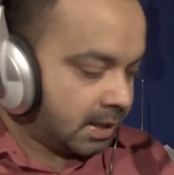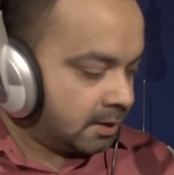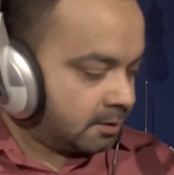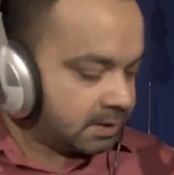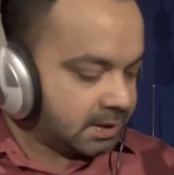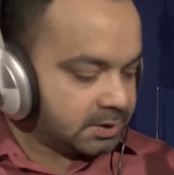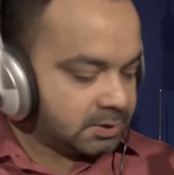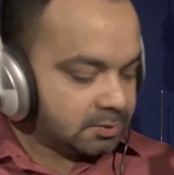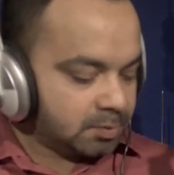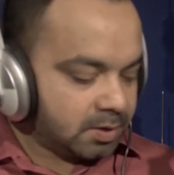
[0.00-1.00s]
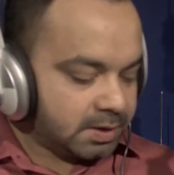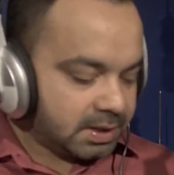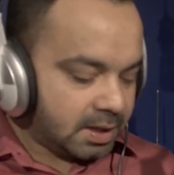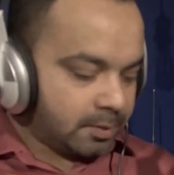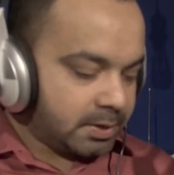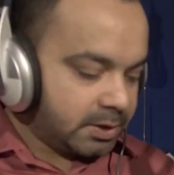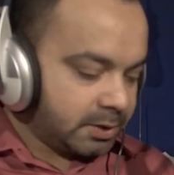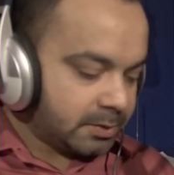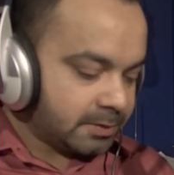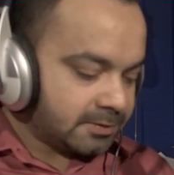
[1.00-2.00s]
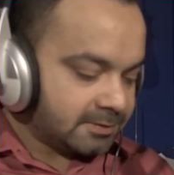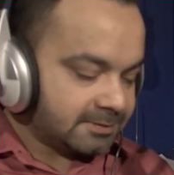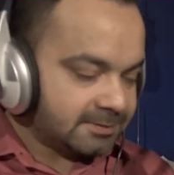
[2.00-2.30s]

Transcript: Hello, Kate. Good morning. How are you?